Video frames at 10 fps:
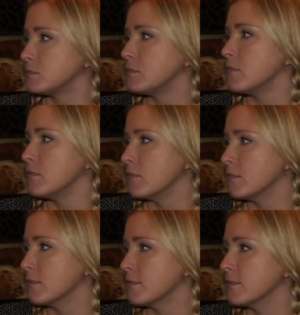
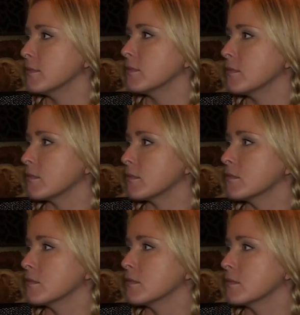
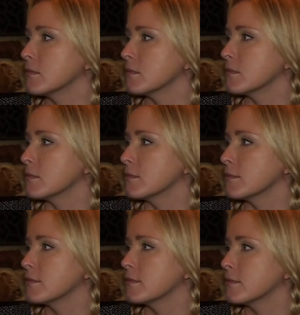
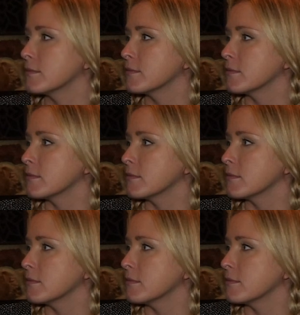
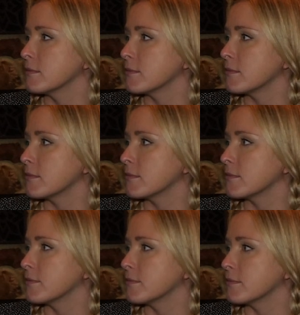
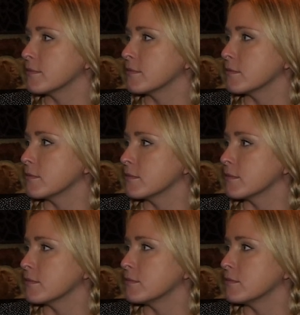
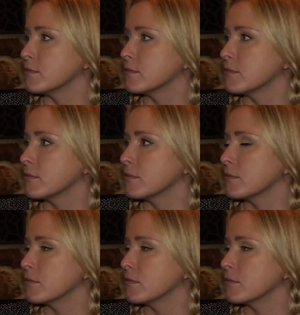This person isn't speaking.